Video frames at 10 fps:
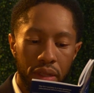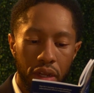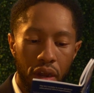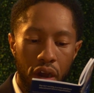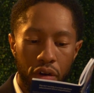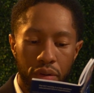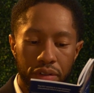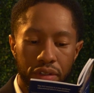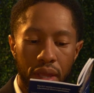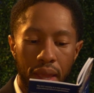The
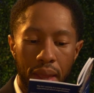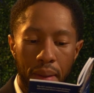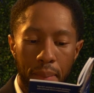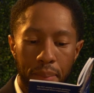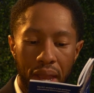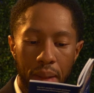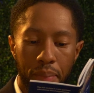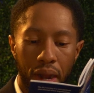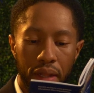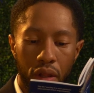Congress may
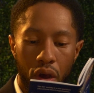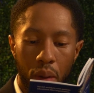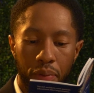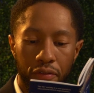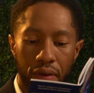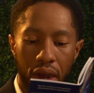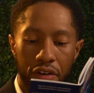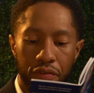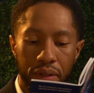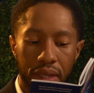by law
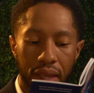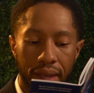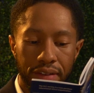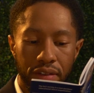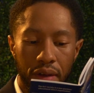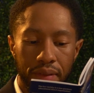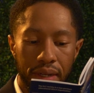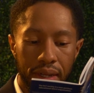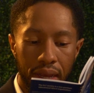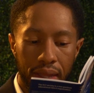provide for the case of the
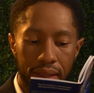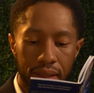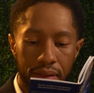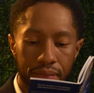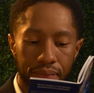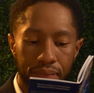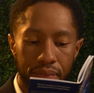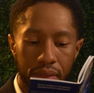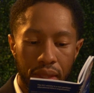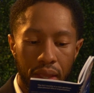death
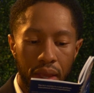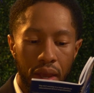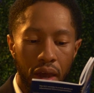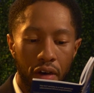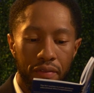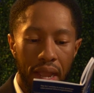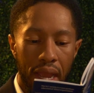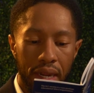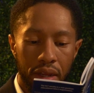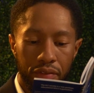of
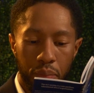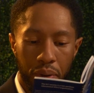any of the